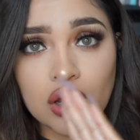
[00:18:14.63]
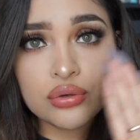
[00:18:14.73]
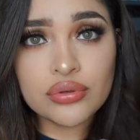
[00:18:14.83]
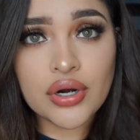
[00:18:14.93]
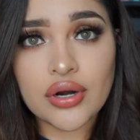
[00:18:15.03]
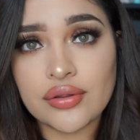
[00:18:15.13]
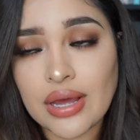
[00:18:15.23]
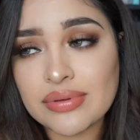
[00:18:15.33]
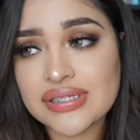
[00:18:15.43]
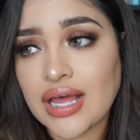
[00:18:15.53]
Oh girl, I
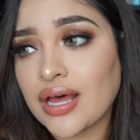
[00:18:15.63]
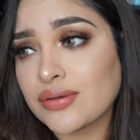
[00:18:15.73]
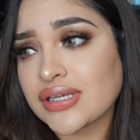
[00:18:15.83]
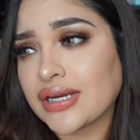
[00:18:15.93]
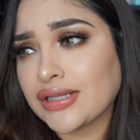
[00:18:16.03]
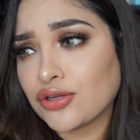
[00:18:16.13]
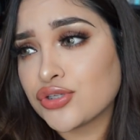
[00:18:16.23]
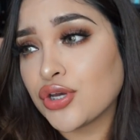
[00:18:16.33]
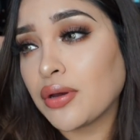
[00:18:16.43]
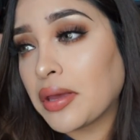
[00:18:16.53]
was getting a little
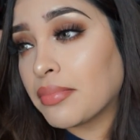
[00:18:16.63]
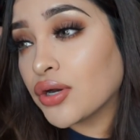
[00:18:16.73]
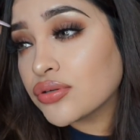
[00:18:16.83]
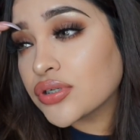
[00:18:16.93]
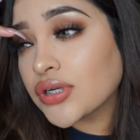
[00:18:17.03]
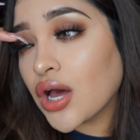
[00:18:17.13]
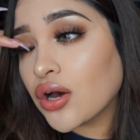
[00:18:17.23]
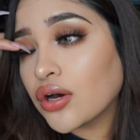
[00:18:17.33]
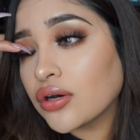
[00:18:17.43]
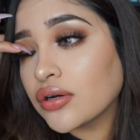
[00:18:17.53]
too
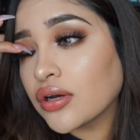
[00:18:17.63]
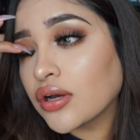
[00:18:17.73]
emotional.